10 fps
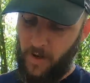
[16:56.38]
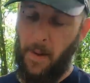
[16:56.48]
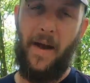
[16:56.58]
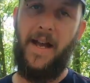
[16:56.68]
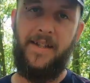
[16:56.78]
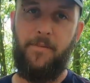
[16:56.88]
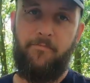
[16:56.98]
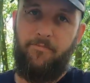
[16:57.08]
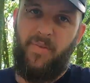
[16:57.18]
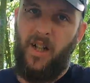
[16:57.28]
amazing,
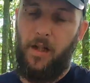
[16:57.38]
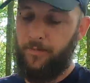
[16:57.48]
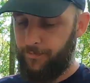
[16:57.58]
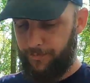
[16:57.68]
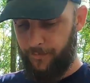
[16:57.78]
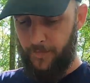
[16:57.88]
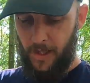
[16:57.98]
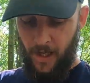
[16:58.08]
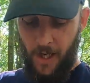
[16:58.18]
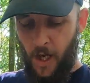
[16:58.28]
but
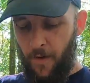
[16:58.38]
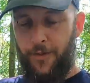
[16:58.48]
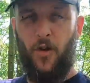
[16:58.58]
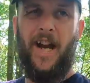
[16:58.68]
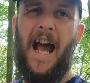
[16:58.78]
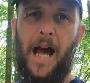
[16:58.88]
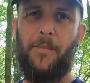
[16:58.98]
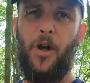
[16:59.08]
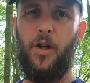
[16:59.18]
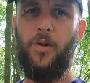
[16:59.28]
for in a
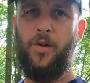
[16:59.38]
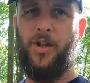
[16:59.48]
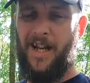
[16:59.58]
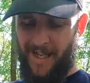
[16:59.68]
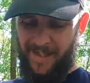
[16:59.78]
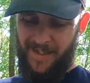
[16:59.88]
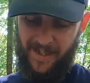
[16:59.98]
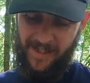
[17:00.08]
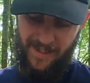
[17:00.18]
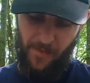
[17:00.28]
hammock, it's
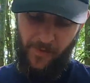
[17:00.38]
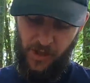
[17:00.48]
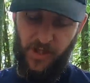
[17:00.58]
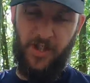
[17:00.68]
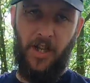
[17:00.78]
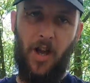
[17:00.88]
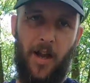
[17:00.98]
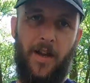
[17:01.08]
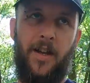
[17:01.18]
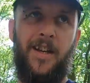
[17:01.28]
something just to
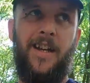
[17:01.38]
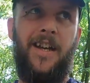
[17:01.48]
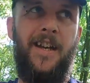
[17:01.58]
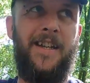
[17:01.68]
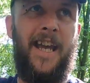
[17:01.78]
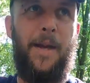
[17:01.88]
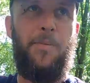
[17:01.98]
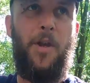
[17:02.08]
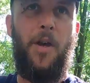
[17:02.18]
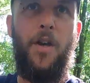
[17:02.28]
like keep
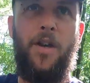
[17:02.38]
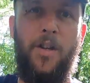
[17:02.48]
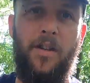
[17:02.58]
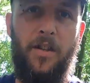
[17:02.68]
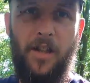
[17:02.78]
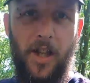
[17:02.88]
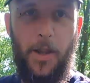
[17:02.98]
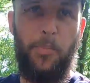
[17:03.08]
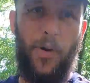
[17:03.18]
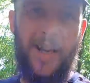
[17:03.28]
the
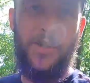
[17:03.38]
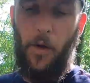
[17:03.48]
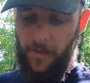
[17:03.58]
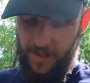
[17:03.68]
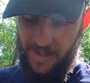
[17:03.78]
the breeze off your